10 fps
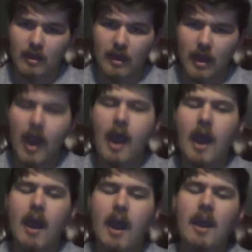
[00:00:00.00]

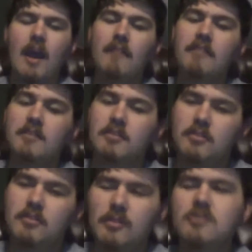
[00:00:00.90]
I have a
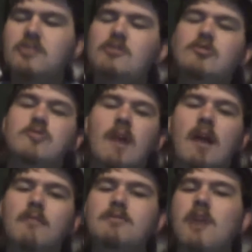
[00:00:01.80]
good excuse why
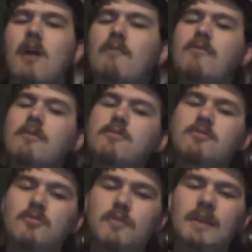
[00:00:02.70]
I was gone for those
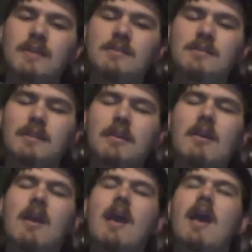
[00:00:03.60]
two weeks.
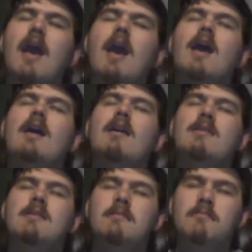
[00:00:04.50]

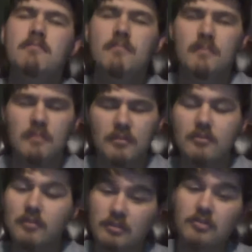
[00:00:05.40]
And the
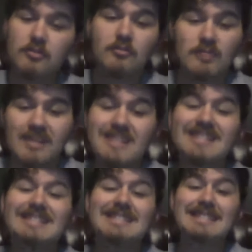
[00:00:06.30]
good excuse
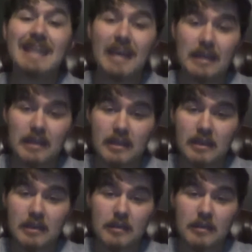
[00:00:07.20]
is death.